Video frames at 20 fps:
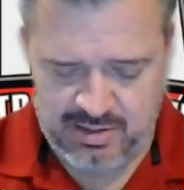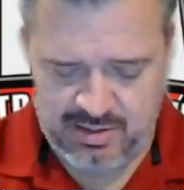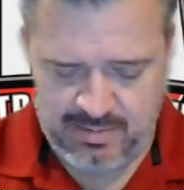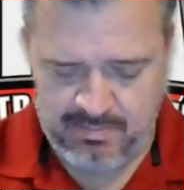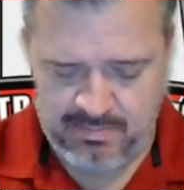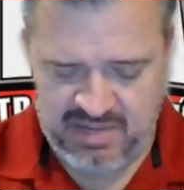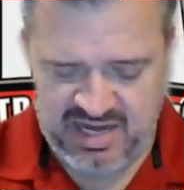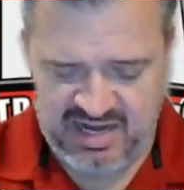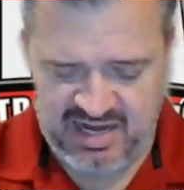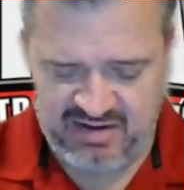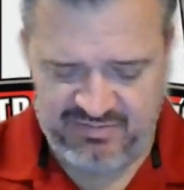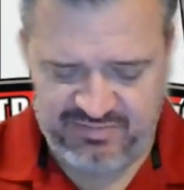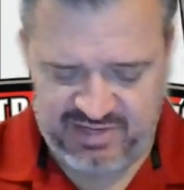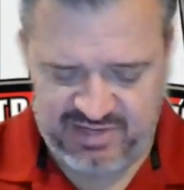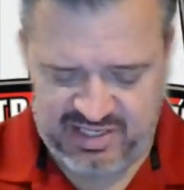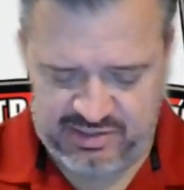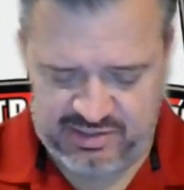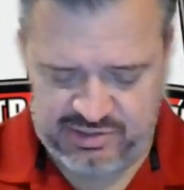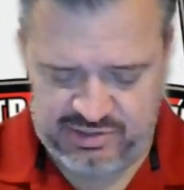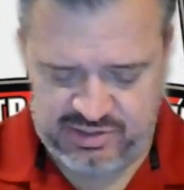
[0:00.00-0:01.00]

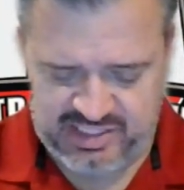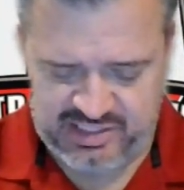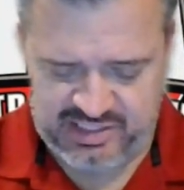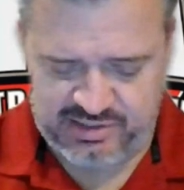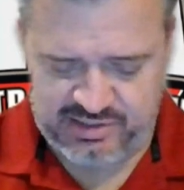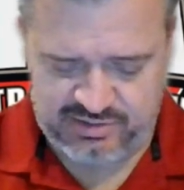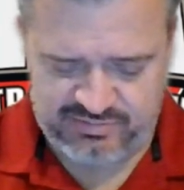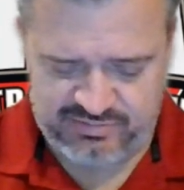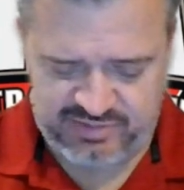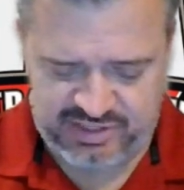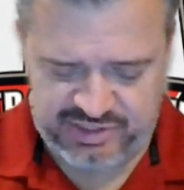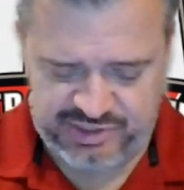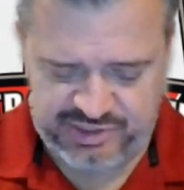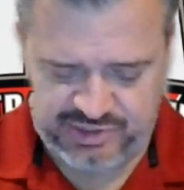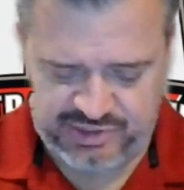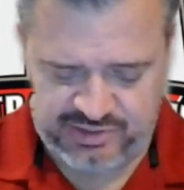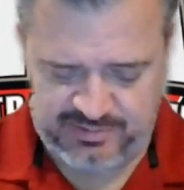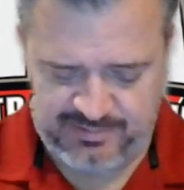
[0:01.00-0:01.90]
modified tractor division.